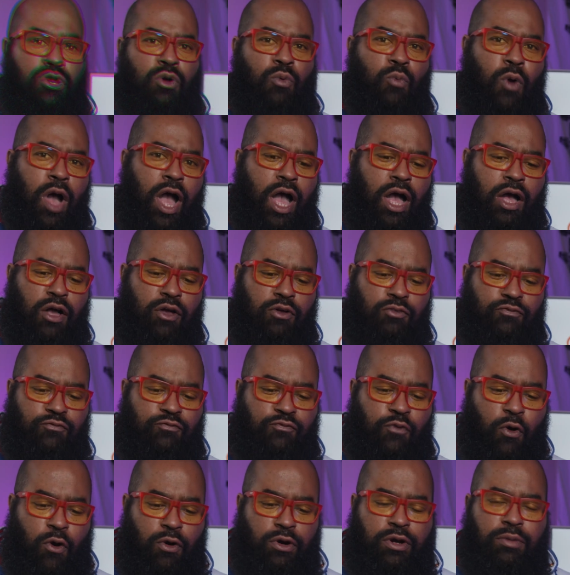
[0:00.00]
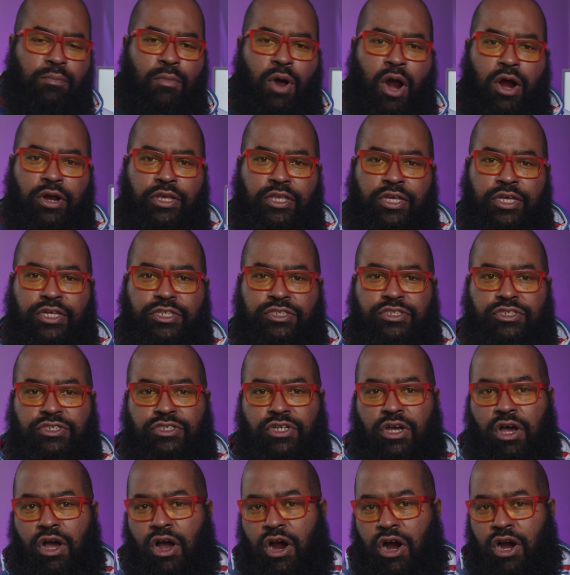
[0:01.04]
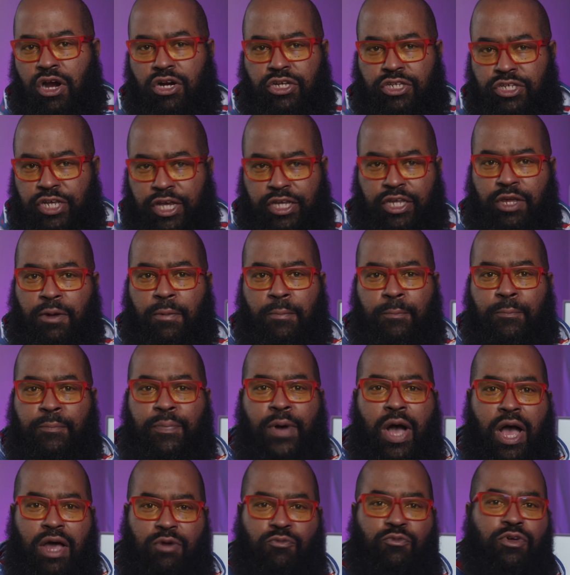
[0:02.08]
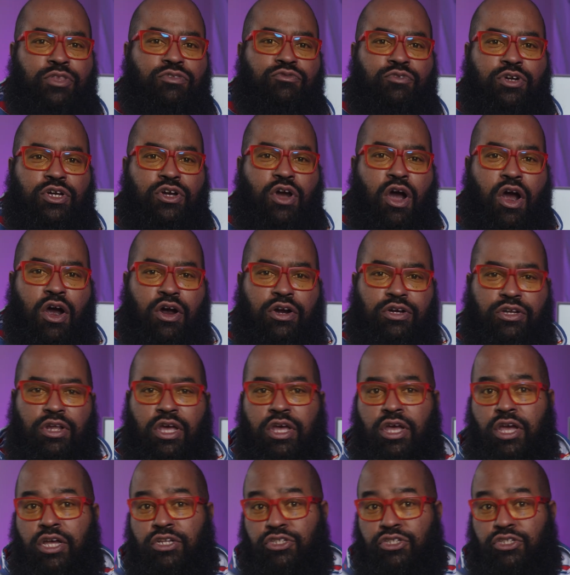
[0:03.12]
While foreign markets are kicking butt with regard